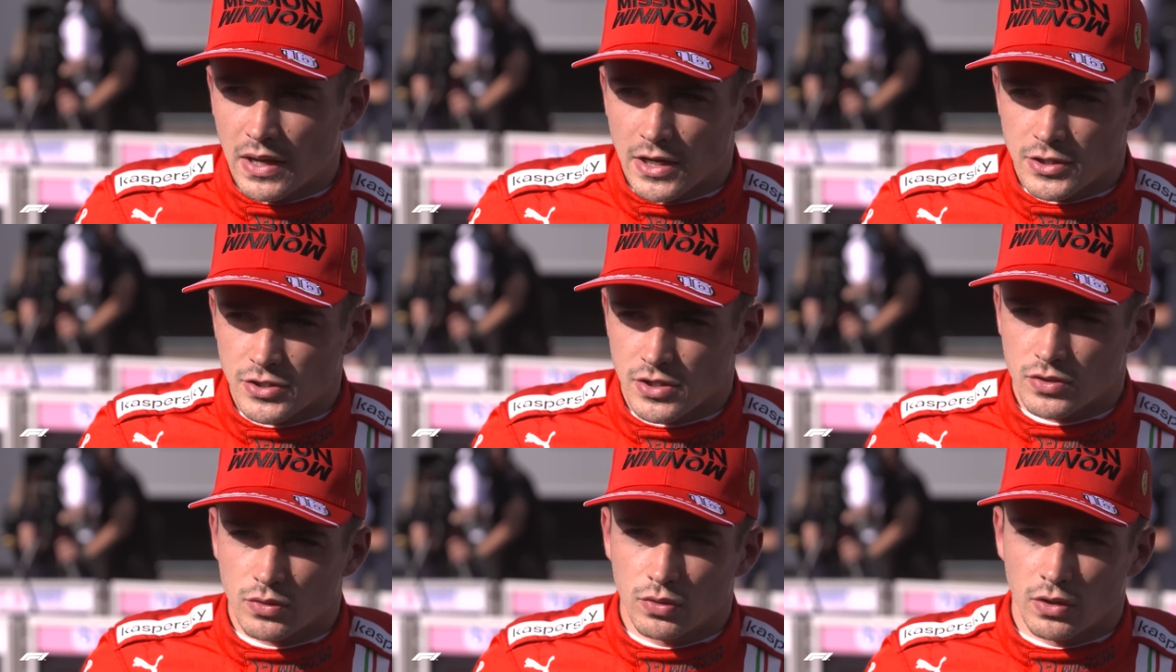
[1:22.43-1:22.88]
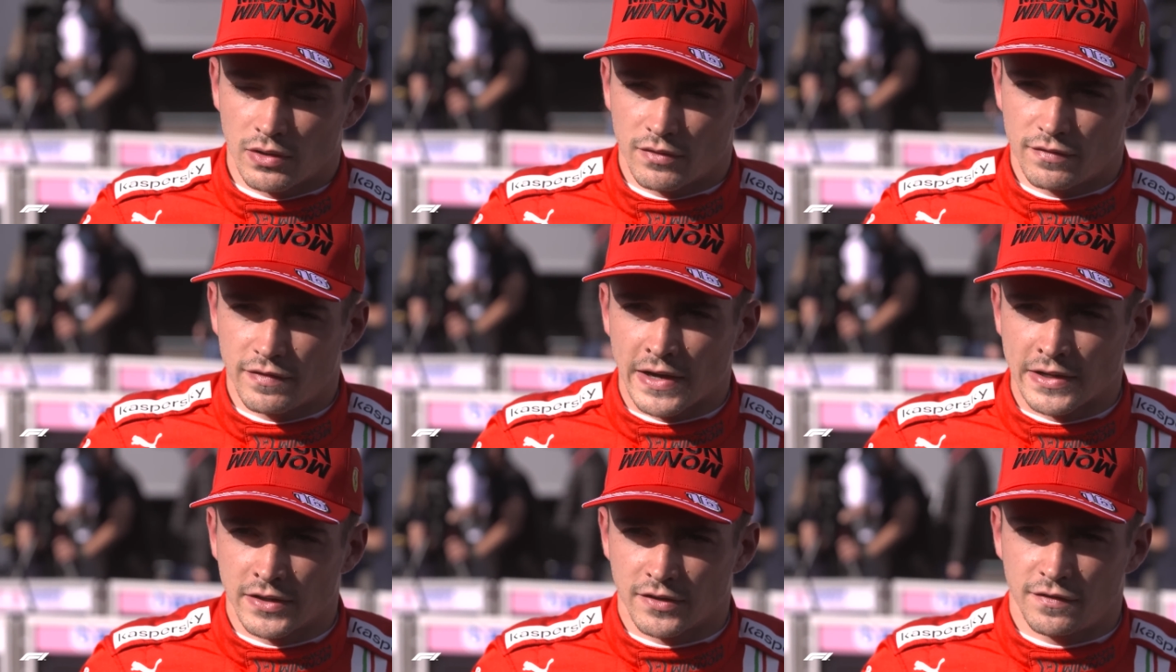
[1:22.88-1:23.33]
I just couldn't
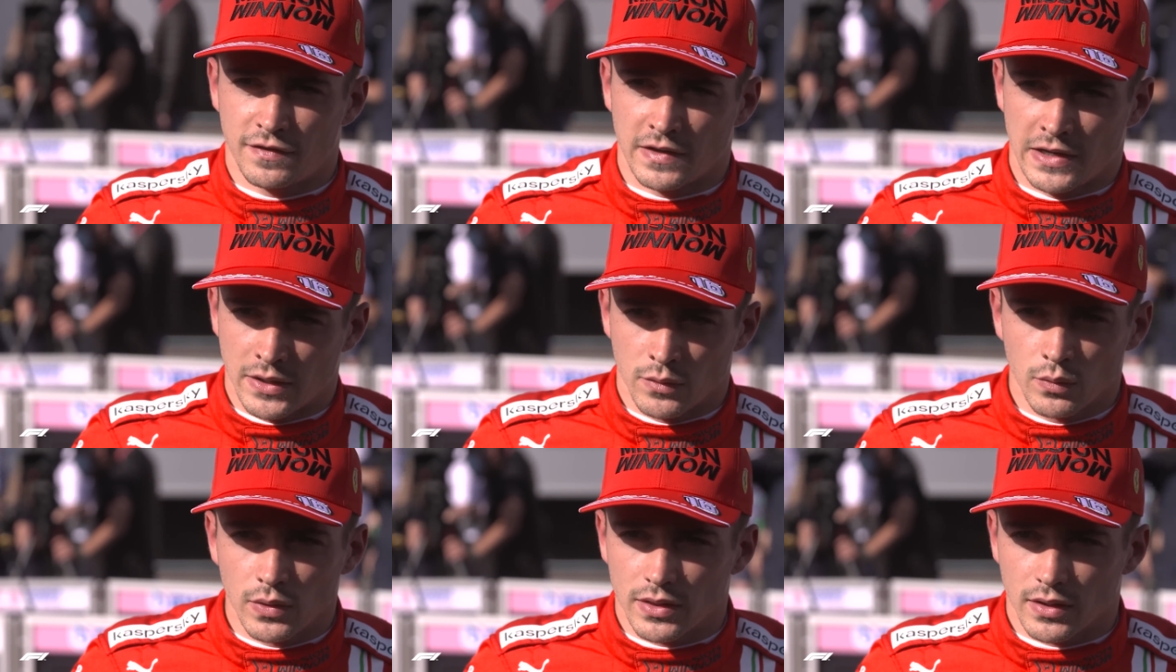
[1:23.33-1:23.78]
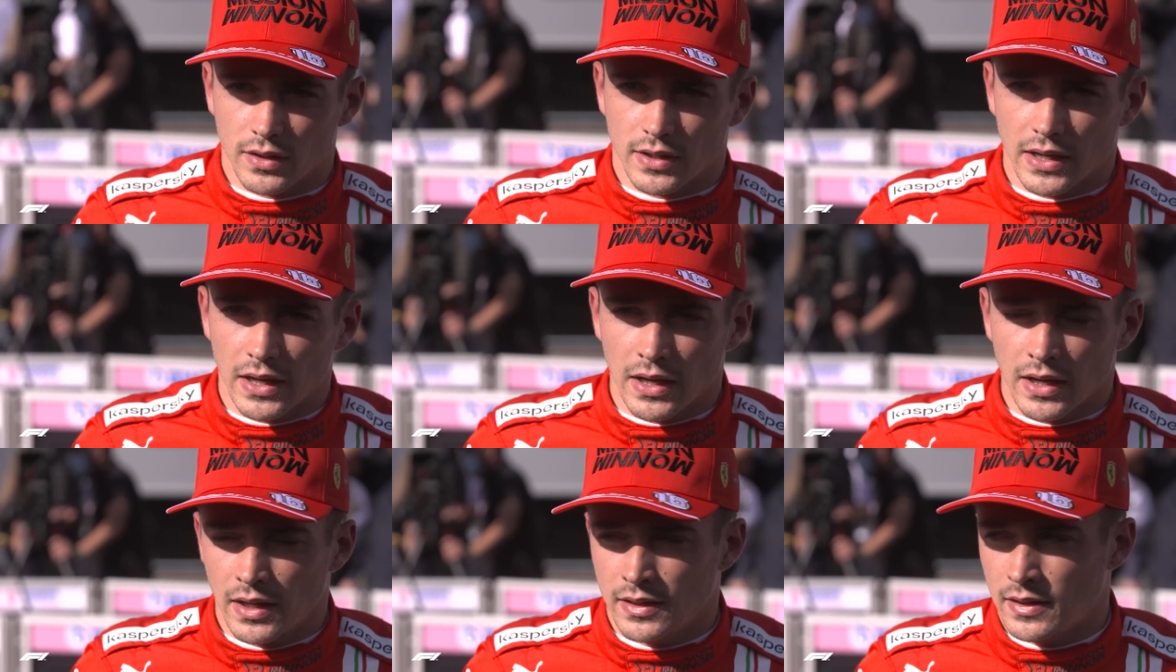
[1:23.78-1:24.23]
find the feeling with the
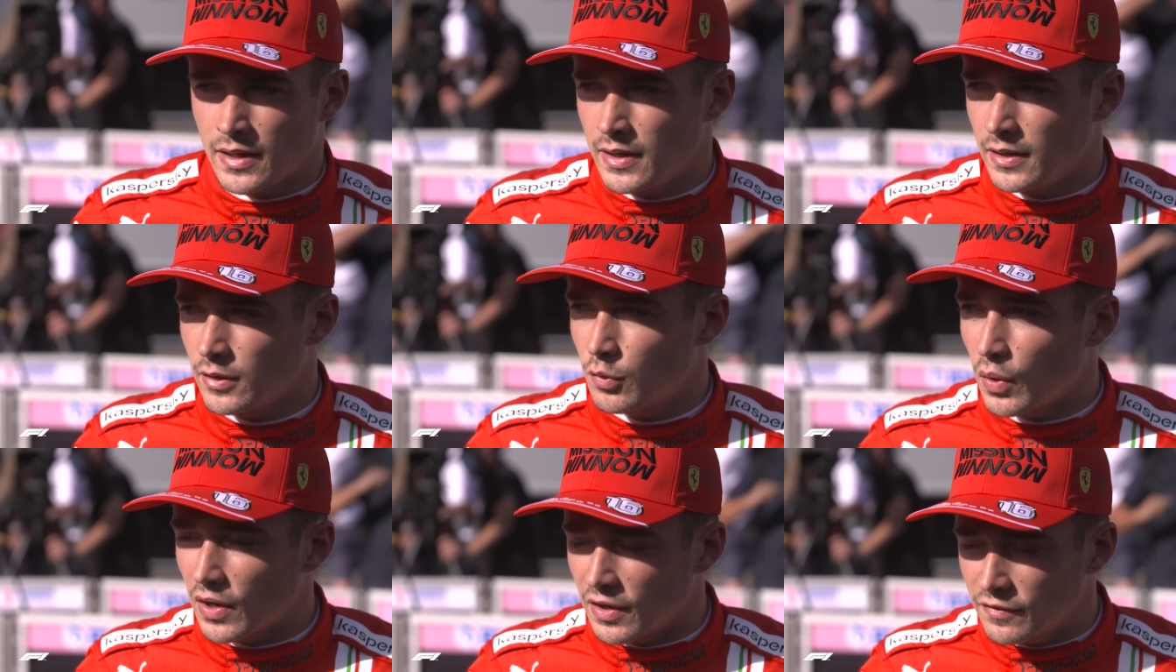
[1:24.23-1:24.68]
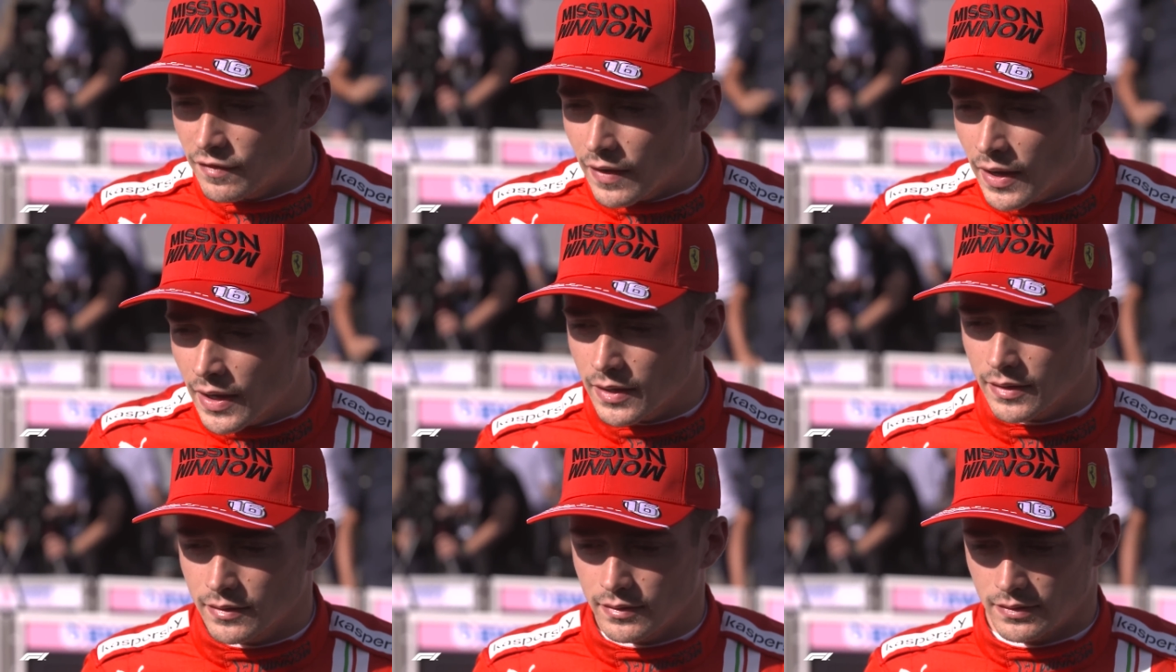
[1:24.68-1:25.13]
car, and then in
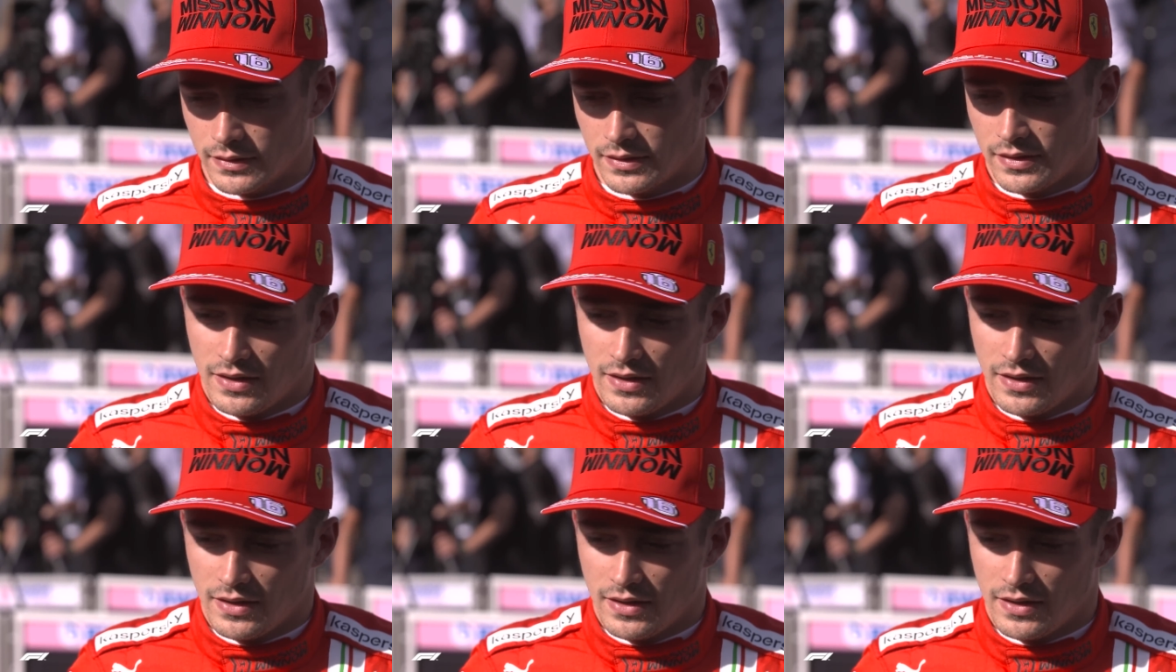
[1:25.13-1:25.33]
qualifying,